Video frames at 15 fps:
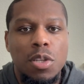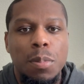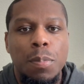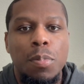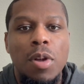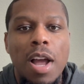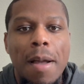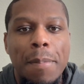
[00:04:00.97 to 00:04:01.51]

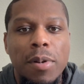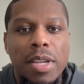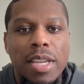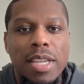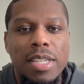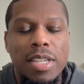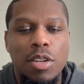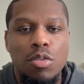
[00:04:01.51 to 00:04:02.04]
property
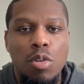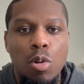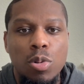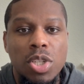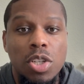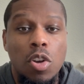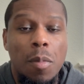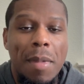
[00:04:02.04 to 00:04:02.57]
is
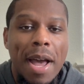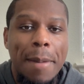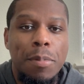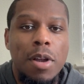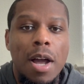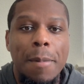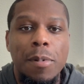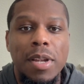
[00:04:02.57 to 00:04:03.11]
encroaching on my
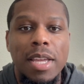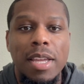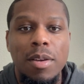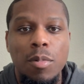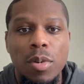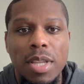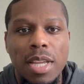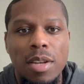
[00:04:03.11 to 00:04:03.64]
property,
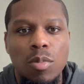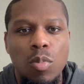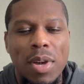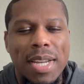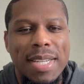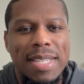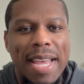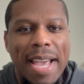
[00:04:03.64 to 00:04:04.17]
well, then what
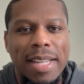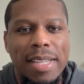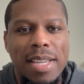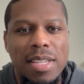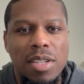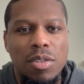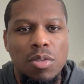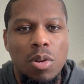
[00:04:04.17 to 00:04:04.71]
exactly
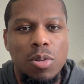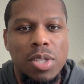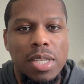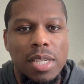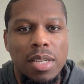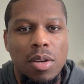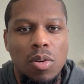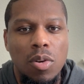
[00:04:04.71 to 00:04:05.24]
is
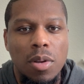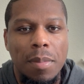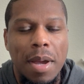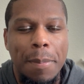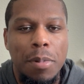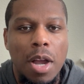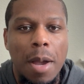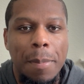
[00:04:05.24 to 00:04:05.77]
encroaching on my
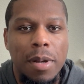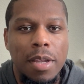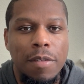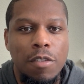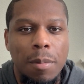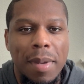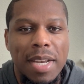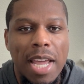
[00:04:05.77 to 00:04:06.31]
property
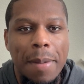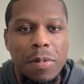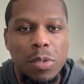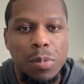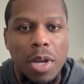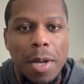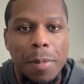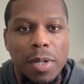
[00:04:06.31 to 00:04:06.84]
from my neighbor's
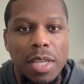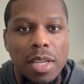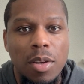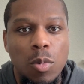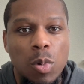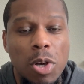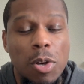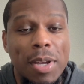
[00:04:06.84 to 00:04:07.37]
property?
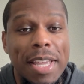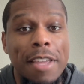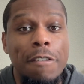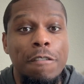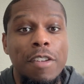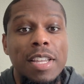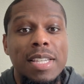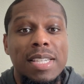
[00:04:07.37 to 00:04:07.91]
Well,
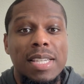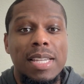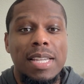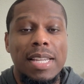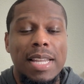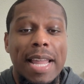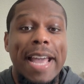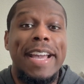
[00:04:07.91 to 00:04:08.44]
if it's
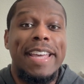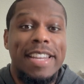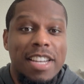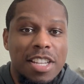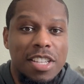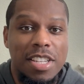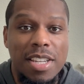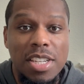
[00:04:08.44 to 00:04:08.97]
like an
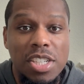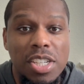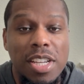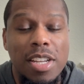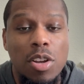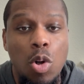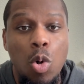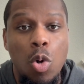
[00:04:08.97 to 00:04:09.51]

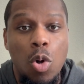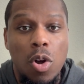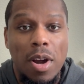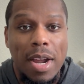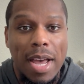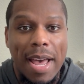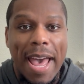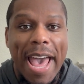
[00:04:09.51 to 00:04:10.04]
addition or
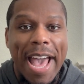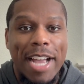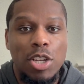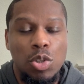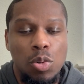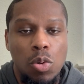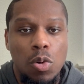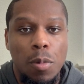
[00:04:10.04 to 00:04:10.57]
an
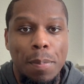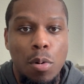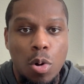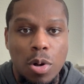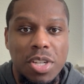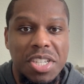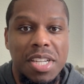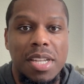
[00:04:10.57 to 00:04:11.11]
actual
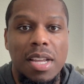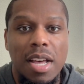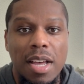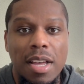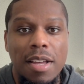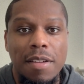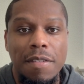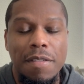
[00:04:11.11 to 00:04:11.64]
portion
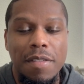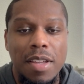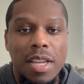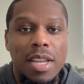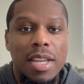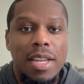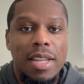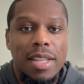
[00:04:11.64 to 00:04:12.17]
of
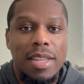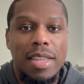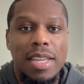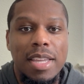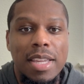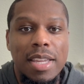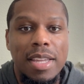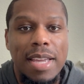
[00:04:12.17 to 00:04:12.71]

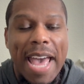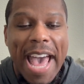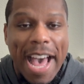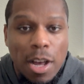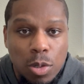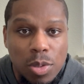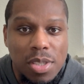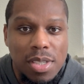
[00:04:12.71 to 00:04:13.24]
the
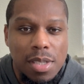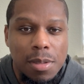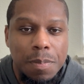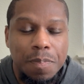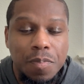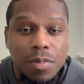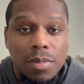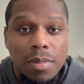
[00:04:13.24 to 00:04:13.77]
house,
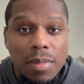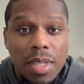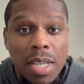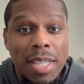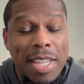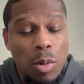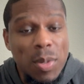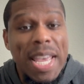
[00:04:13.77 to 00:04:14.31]

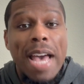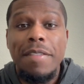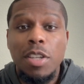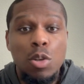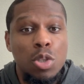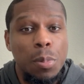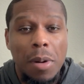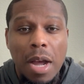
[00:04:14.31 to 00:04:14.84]
then we have a
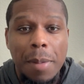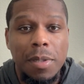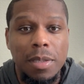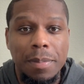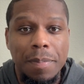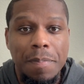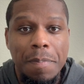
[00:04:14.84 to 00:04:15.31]
huge problem,